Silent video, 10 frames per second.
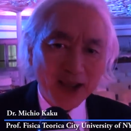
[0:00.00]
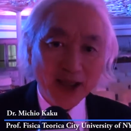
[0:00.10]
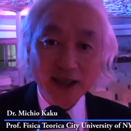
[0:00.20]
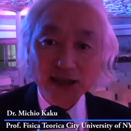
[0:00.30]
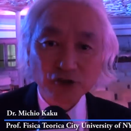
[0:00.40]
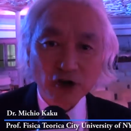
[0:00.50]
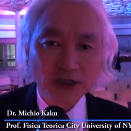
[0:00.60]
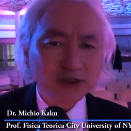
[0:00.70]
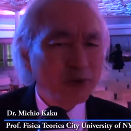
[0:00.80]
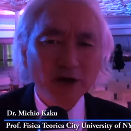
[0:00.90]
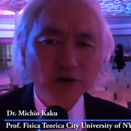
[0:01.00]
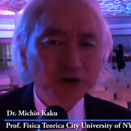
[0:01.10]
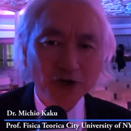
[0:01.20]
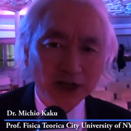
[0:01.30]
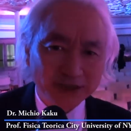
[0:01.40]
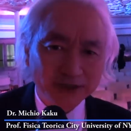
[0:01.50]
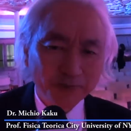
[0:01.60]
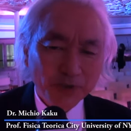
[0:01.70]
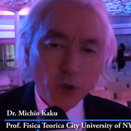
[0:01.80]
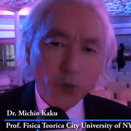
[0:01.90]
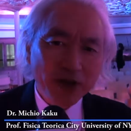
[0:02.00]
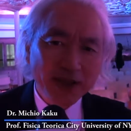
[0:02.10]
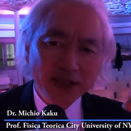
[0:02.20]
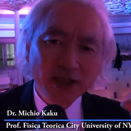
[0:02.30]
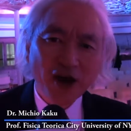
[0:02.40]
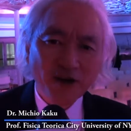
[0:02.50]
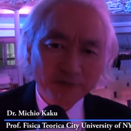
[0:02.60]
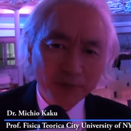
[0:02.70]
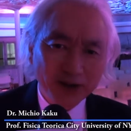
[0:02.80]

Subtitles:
Electrons, we don't trust. When you hit the off